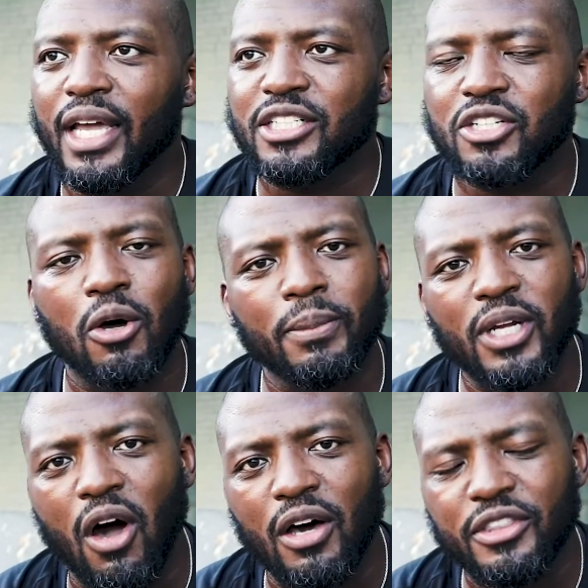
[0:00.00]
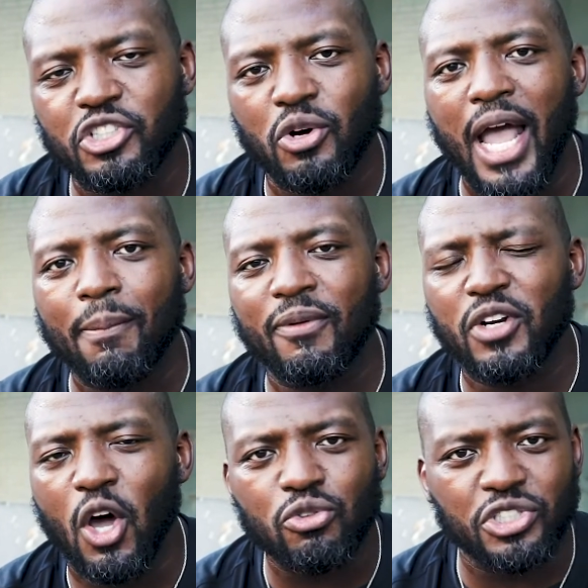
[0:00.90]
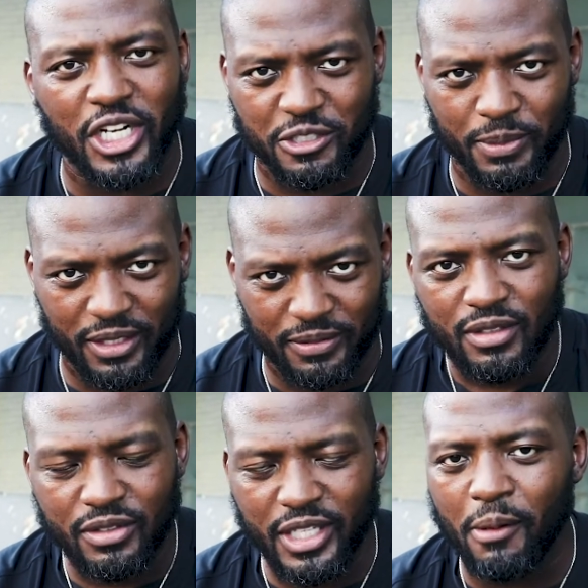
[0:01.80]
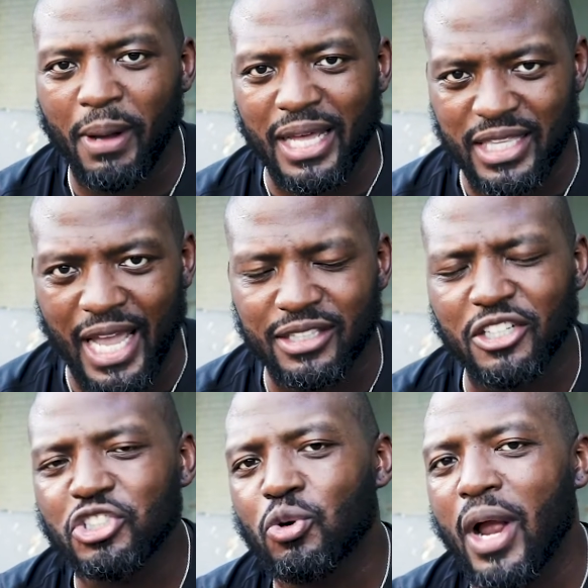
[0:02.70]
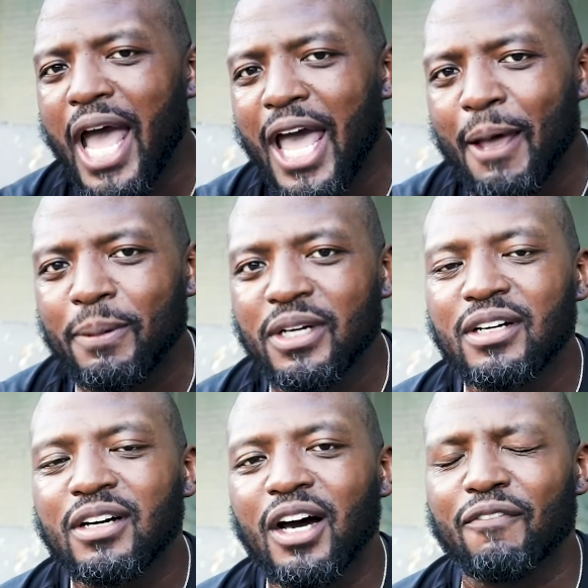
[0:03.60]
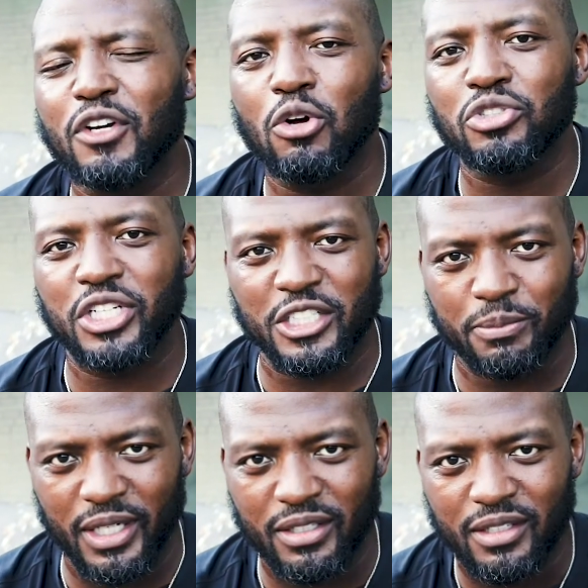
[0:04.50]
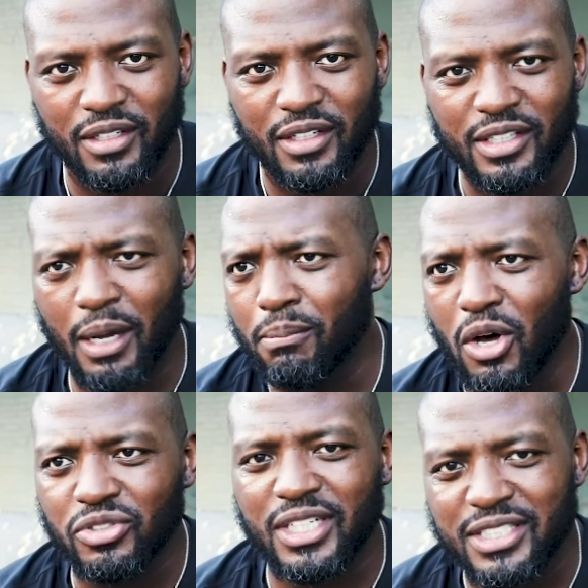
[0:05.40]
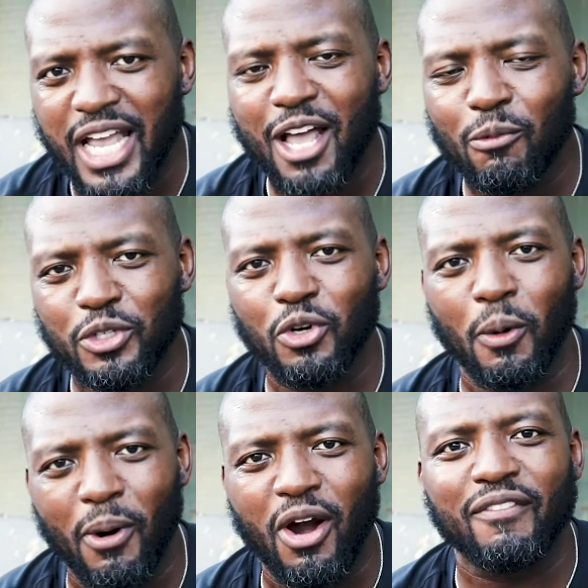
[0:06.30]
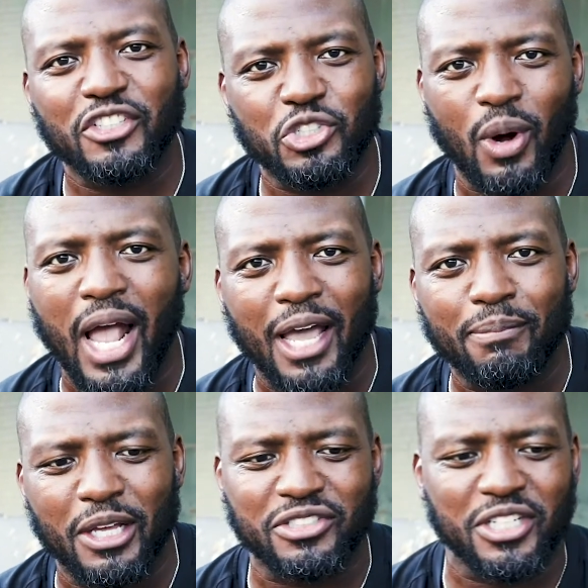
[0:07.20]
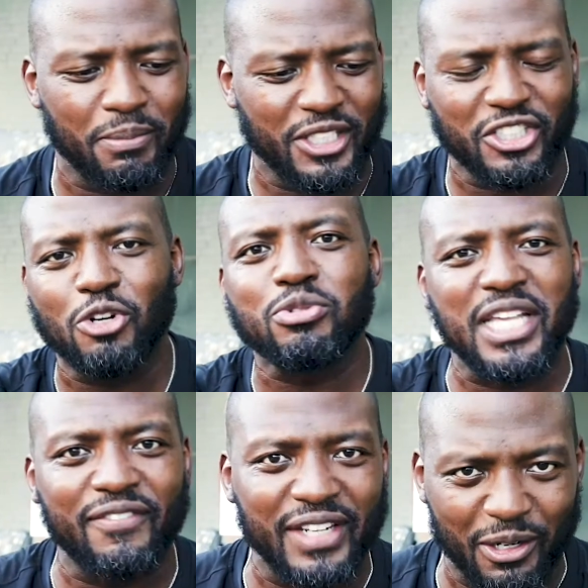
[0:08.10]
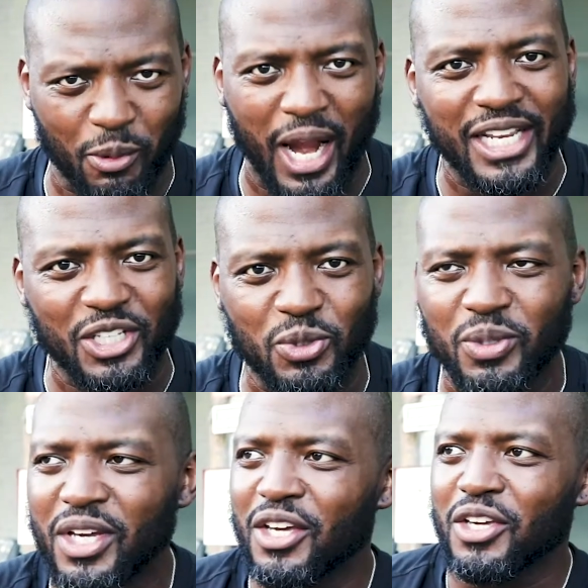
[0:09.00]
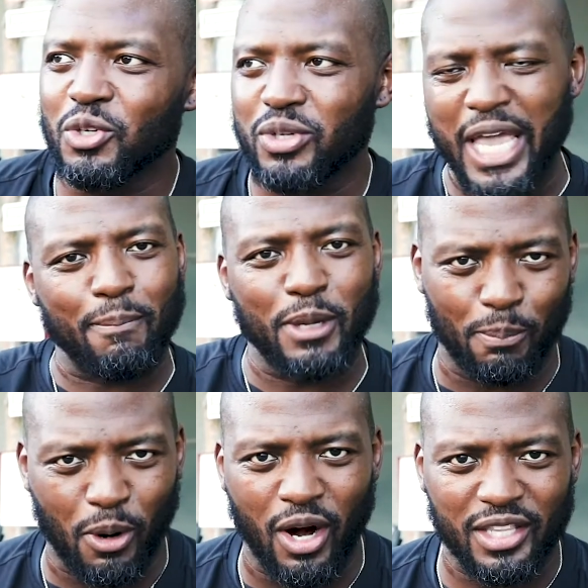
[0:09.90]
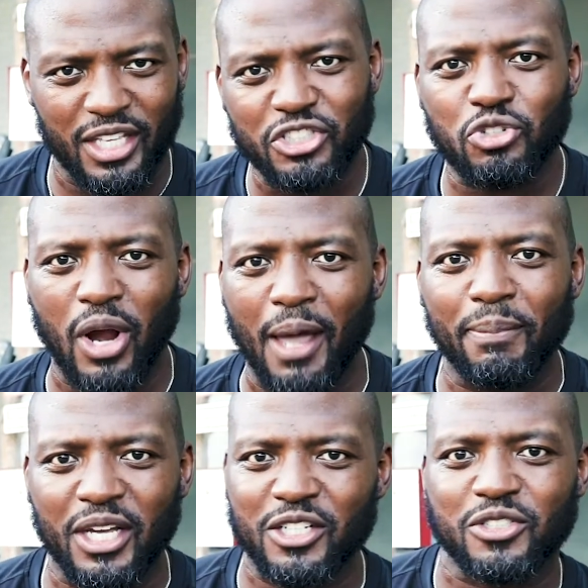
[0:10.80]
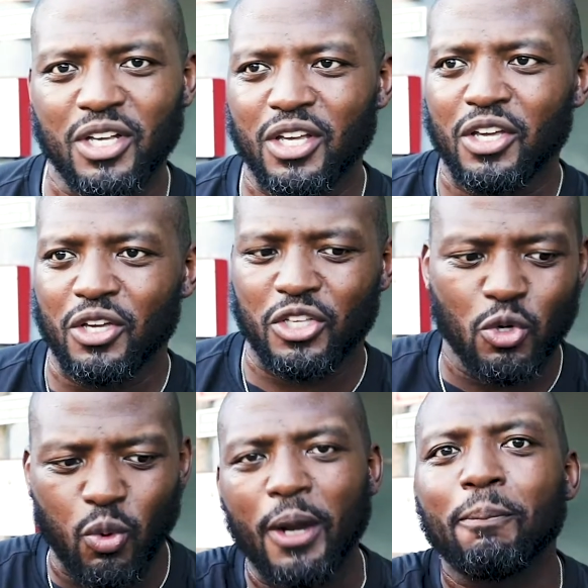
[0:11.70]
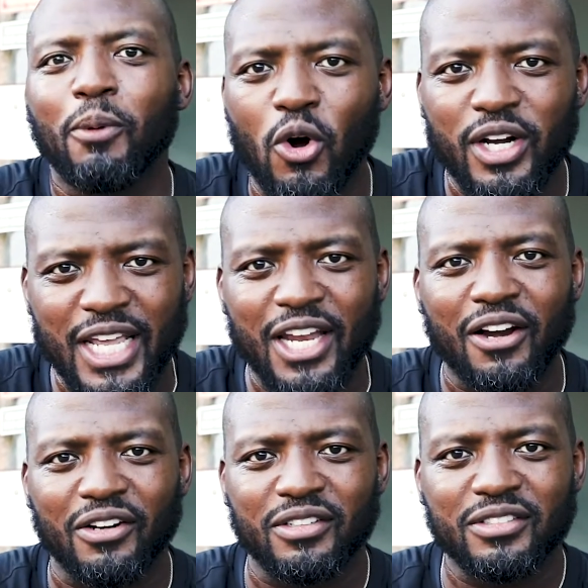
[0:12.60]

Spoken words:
It's going to be called the Tribe of No Judgment. Think about that, the Tribe of No Judgment. Now, most of the time when you're a part of a tribe, there's some exclusivity, right? You can't be a part of this tribe because you wasn't born here.